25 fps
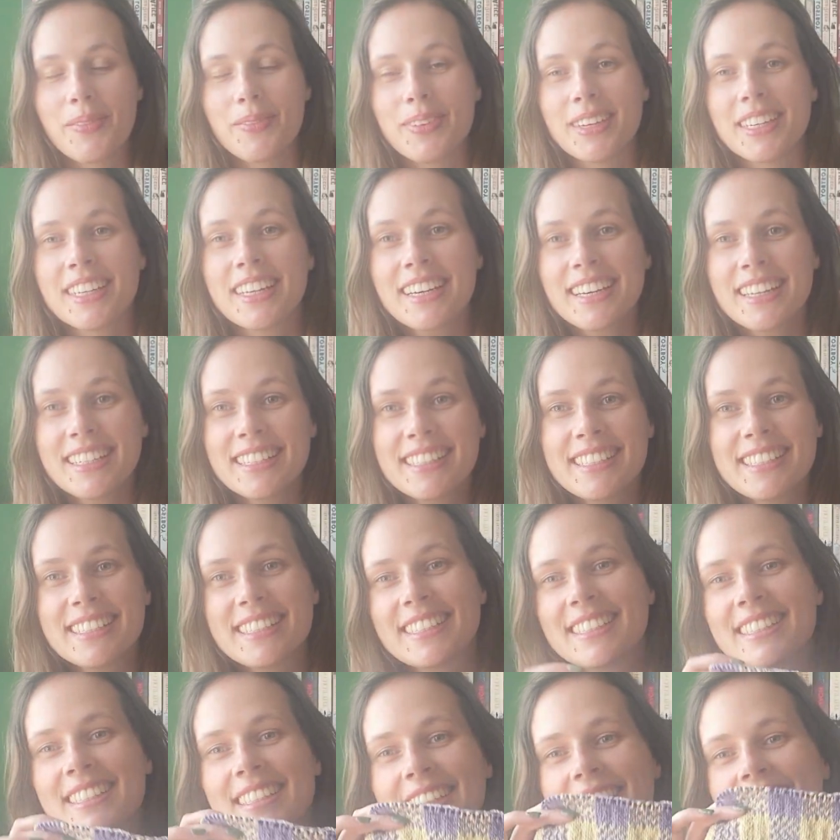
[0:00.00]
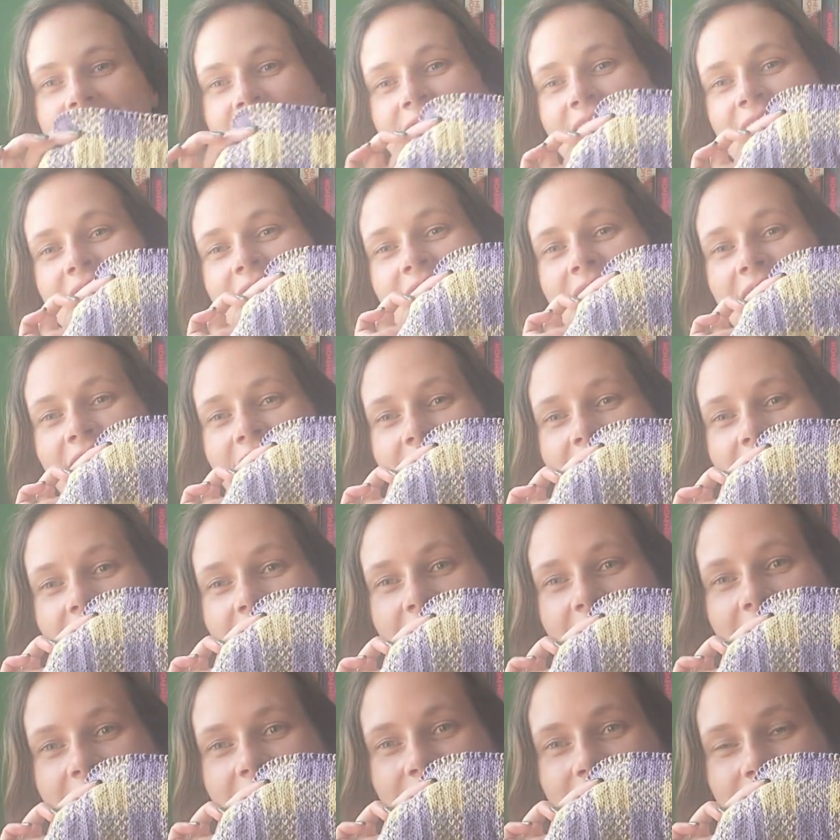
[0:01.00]
because
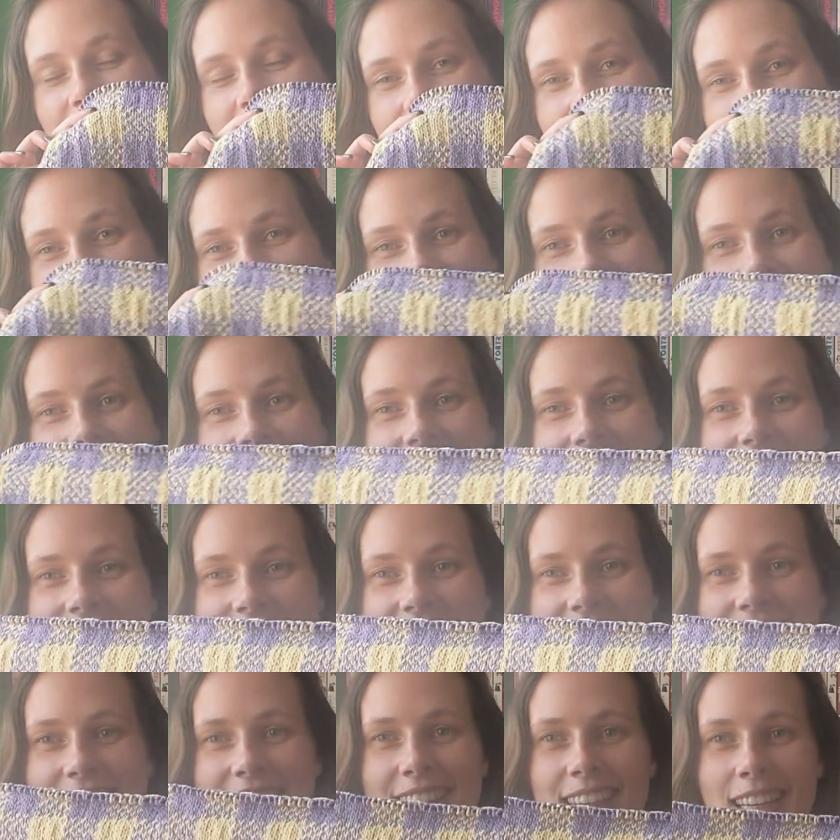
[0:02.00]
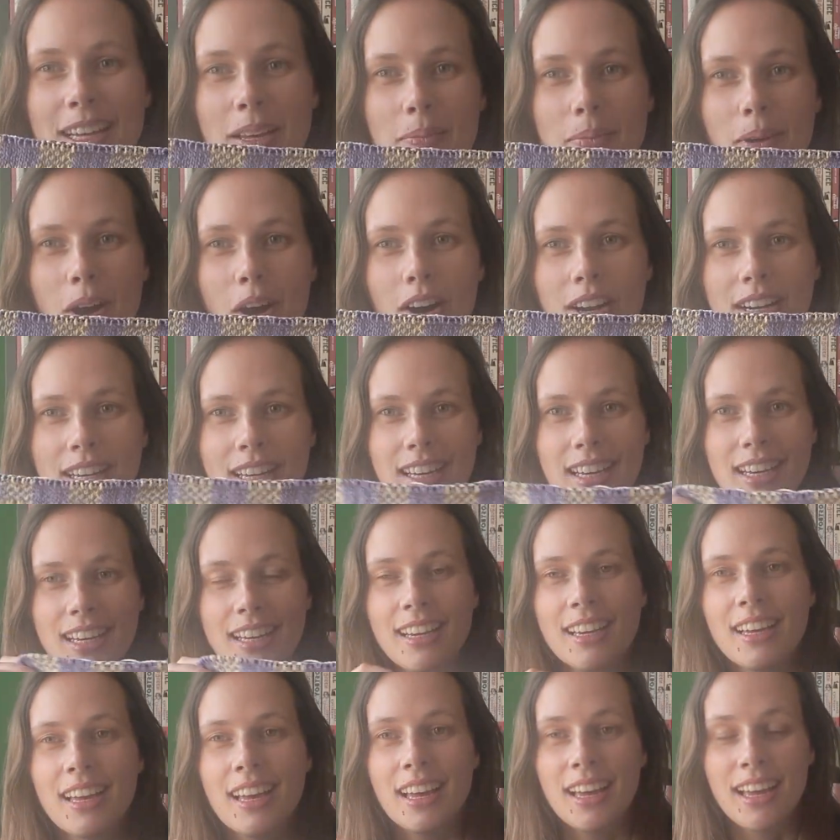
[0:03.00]
I have finished the
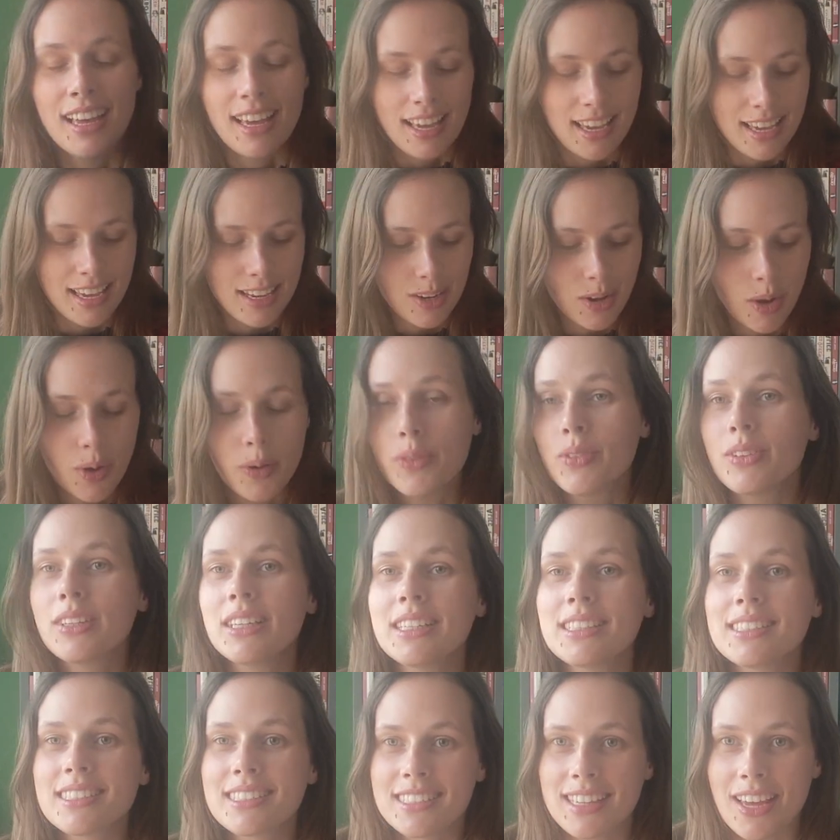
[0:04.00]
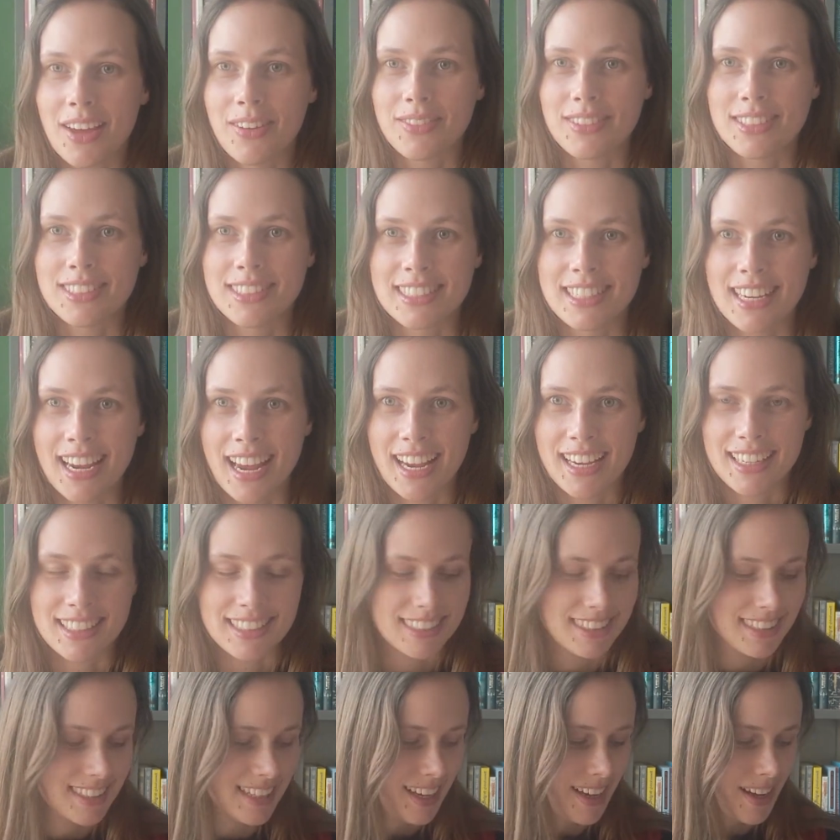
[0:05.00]
body in only 7
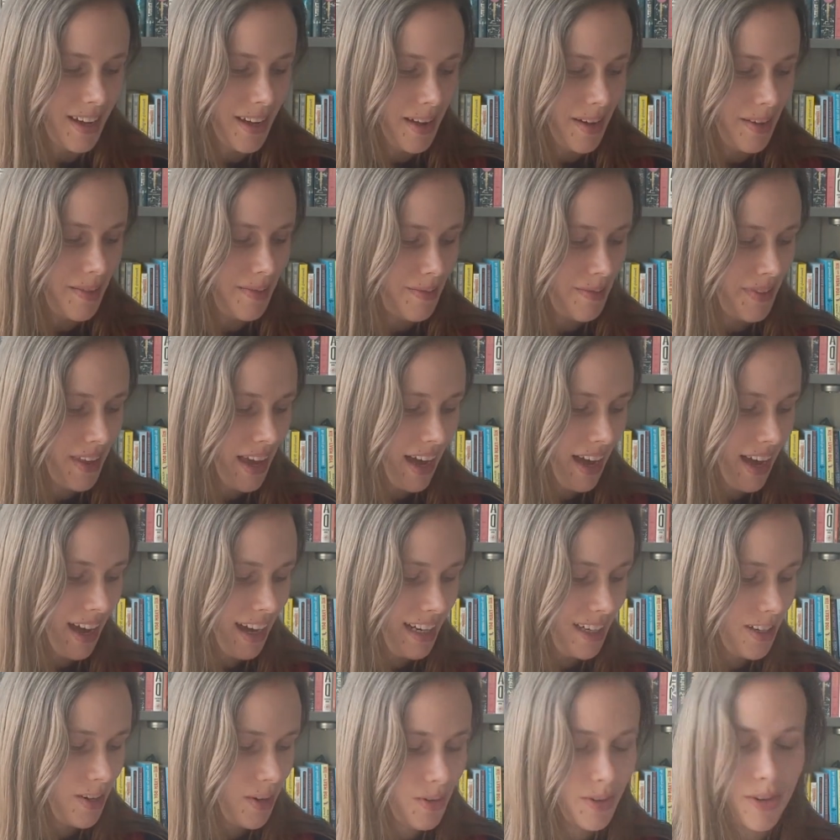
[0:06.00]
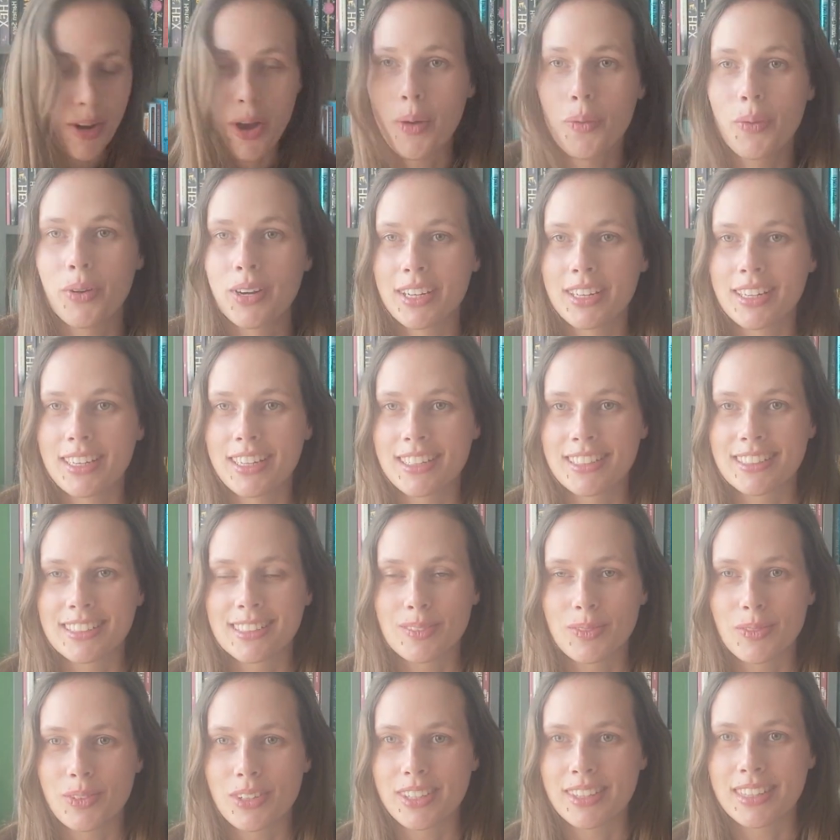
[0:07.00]
days. I don't know what it
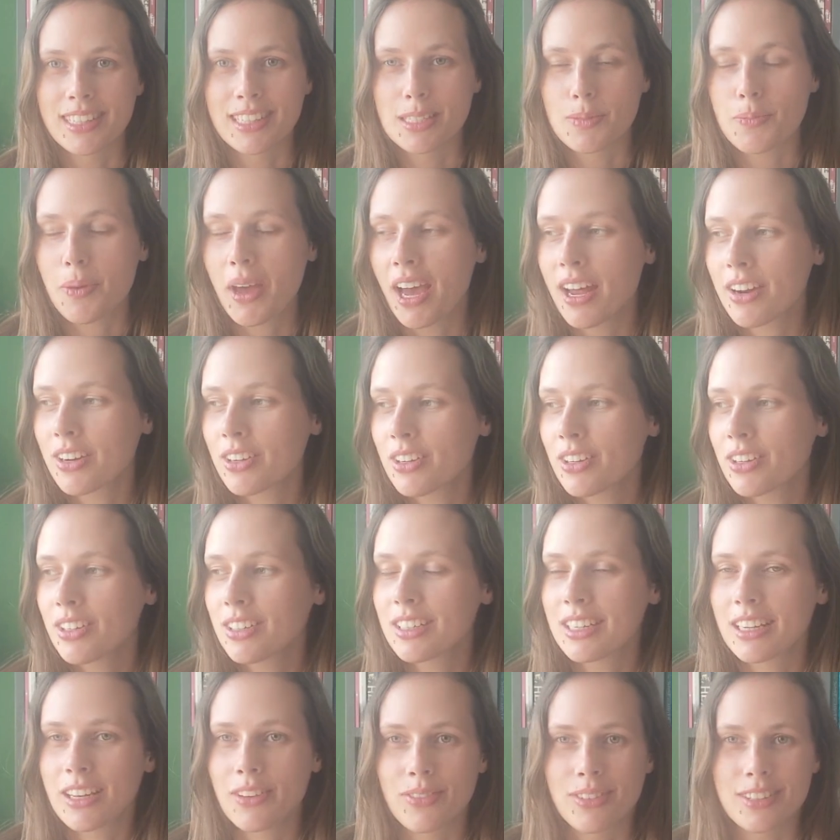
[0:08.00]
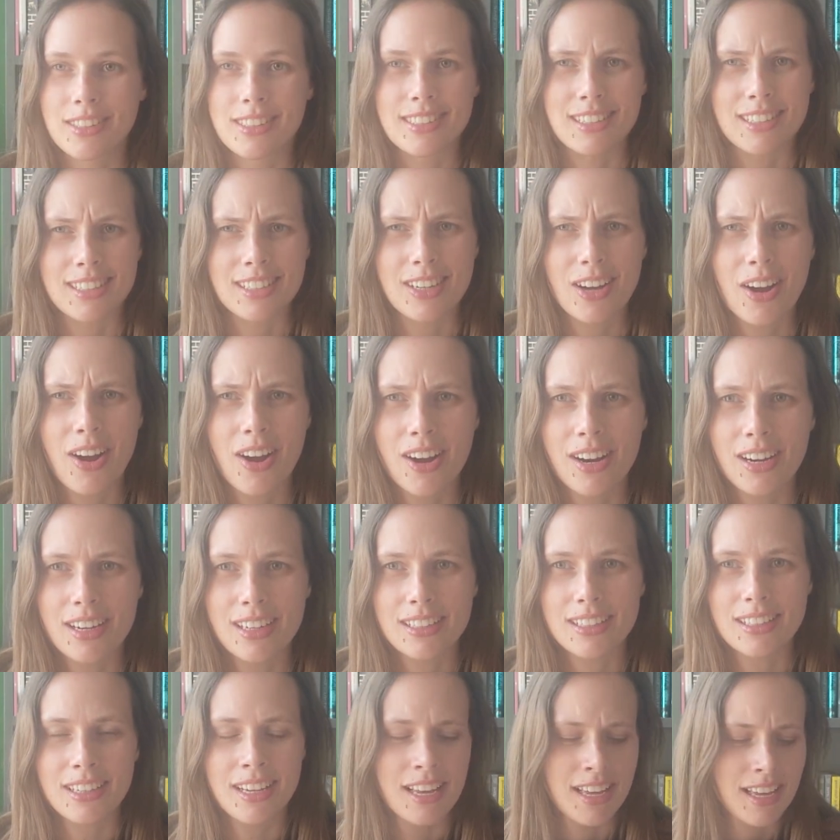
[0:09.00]
is with this pattern, if it's the
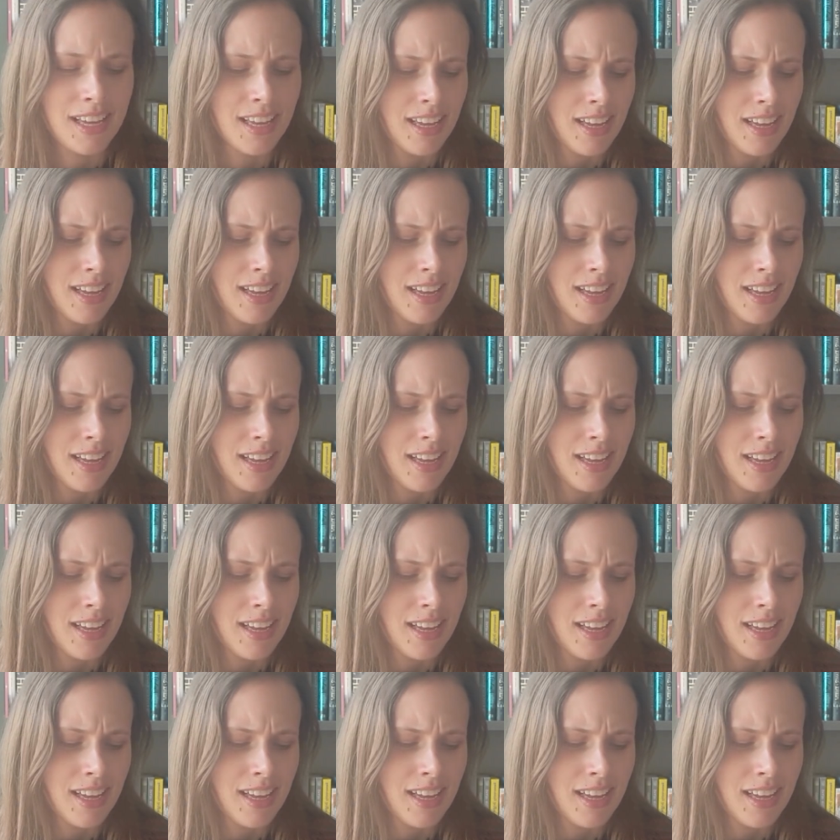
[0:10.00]
yarn,